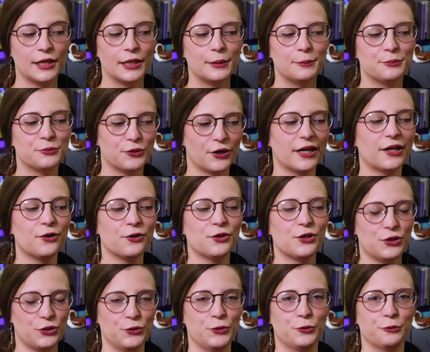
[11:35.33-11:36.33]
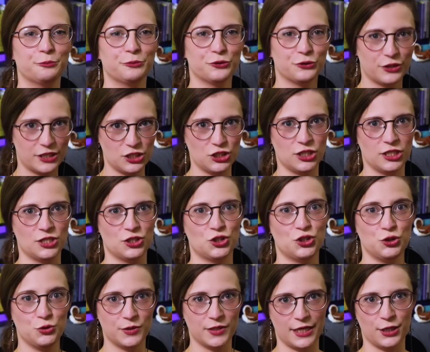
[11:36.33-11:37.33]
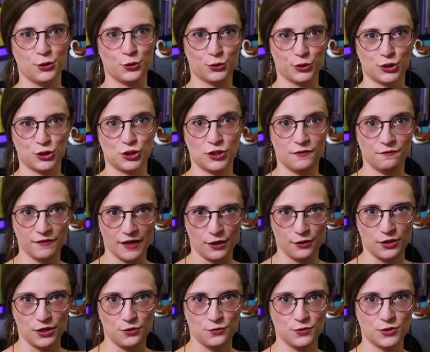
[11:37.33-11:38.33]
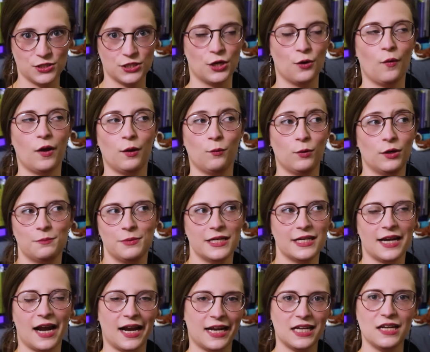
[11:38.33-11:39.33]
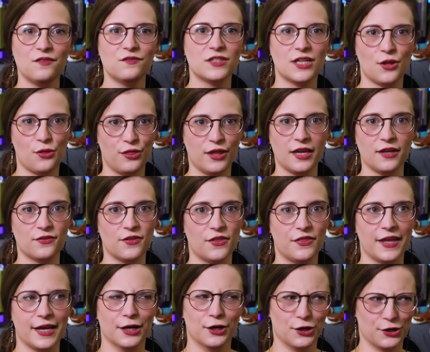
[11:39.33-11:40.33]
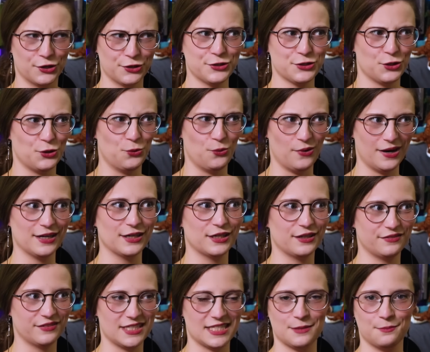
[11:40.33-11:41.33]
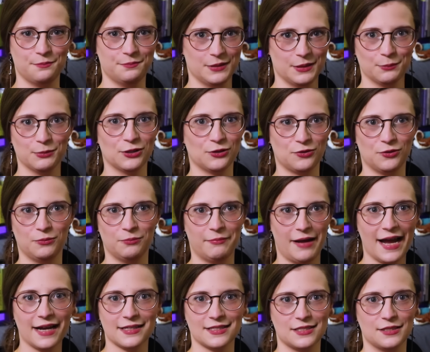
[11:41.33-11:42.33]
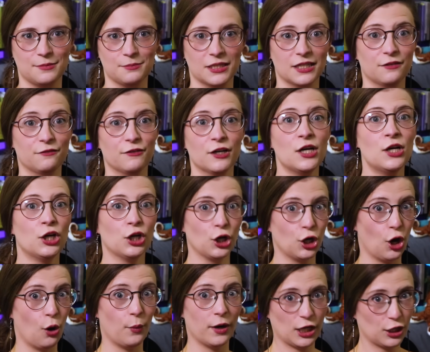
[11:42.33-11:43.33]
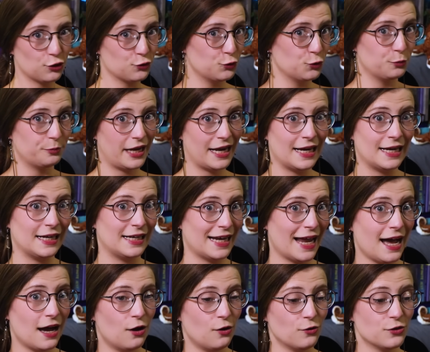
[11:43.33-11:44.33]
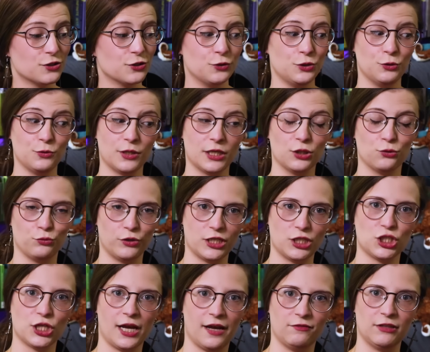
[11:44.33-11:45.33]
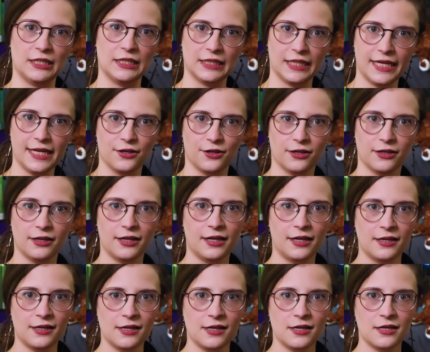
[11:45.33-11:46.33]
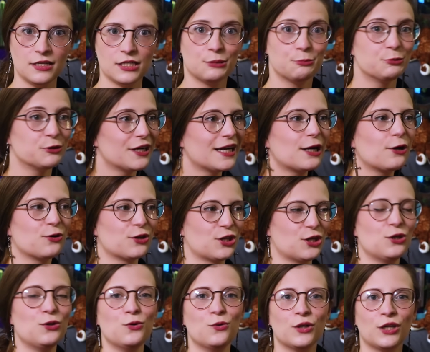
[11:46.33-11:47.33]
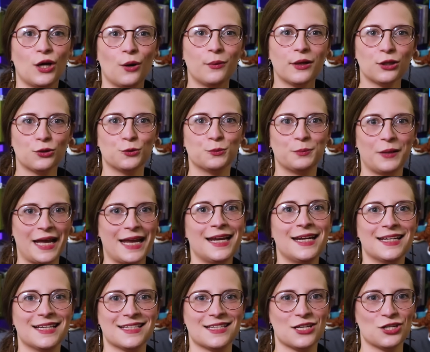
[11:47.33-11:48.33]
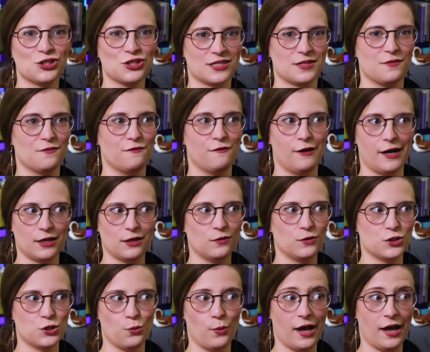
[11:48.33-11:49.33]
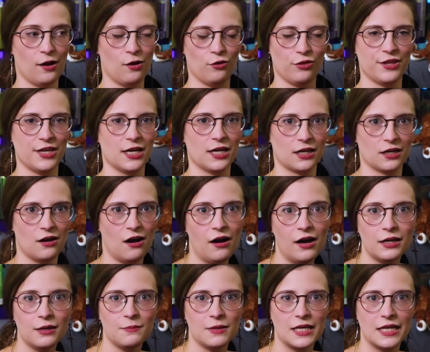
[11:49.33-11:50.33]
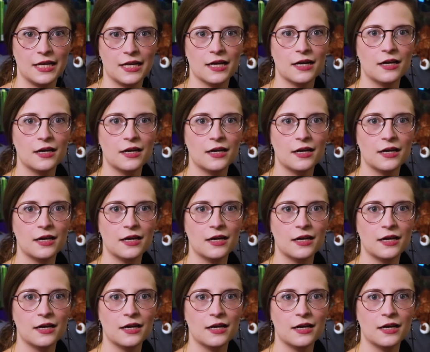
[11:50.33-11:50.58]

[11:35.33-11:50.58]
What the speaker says: PragerU preaches Judeo-Christian values, so it would be naive to think that they aren't aware of this biblical maxim of going through pain now so you can reach heaven later. To PragerU, going through pain isn't just vital to a healthy economy,